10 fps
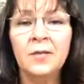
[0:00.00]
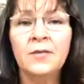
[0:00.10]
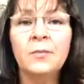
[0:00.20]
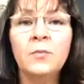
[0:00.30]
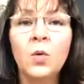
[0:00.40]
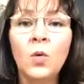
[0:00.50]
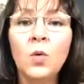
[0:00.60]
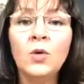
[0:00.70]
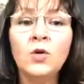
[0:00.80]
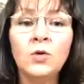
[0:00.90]
The
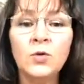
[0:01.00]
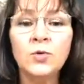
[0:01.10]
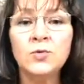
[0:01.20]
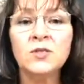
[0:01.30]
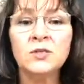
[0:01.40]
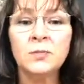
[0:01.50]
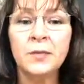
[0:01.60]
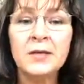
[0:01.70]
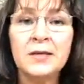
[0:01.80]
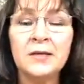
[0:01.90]
more you
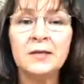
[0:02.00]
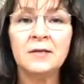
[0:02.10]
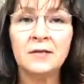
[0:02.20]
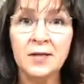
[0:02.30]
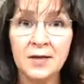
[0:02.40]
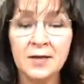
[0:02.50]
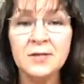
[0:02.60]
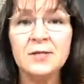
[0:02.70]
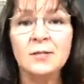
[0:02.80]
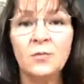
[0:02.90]
speak
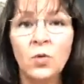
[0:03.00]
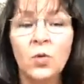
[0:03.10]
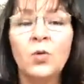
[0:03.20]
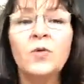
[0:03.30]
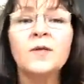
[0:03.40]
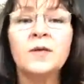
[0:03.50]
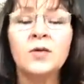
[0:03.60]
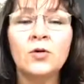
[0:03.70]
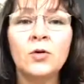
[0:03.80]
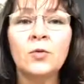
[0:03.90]
things, the more that
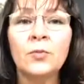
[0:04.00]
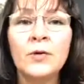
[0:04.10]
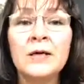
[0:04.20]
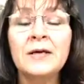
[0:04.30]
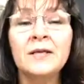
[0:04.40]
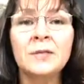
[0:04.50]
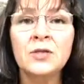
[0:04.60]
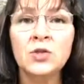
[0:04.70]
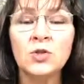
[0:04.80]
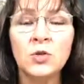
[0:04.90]
you're bringing them
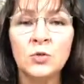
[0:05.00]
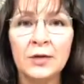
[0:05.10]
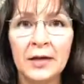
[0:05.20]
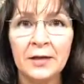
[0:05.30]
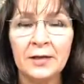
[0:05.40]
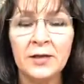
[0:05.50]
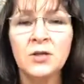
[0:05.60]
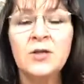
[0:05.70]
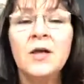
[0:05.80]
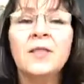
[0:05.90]
into your
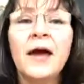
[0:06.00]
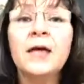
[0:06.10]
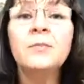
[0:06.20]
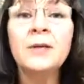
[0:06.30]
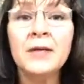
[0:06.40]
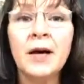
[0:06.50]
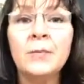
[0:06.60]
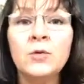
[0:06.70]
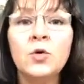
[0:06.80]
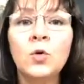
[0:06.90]
reality. They
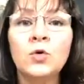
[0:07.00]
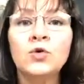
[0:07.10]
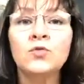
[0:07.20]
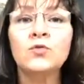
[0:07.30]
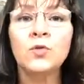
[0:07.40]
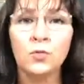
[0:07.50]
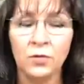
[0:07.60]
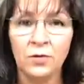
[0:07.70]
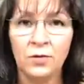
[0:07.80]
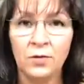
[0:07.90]
become your
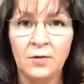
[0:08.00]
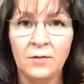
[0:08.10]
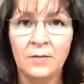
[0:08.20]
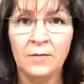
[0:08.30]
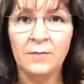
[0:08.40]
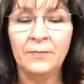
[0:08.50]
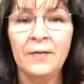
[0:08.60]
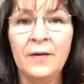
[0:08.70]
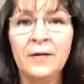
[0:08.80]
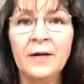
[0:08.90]
truth.
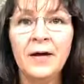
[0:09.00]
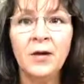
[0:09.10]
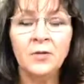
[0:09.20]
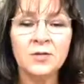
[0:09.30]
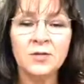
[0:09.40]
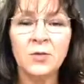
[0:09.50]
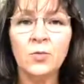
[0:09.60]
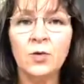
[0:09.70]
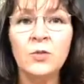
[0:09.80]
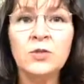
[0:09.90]
Now, so
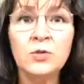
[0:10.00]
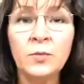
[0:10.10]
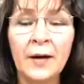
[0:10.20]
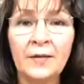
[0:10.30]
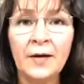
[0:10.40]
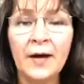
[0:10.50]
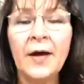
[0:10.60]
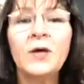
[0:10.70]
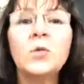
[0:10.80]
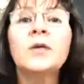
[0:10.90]
what do we do about that? How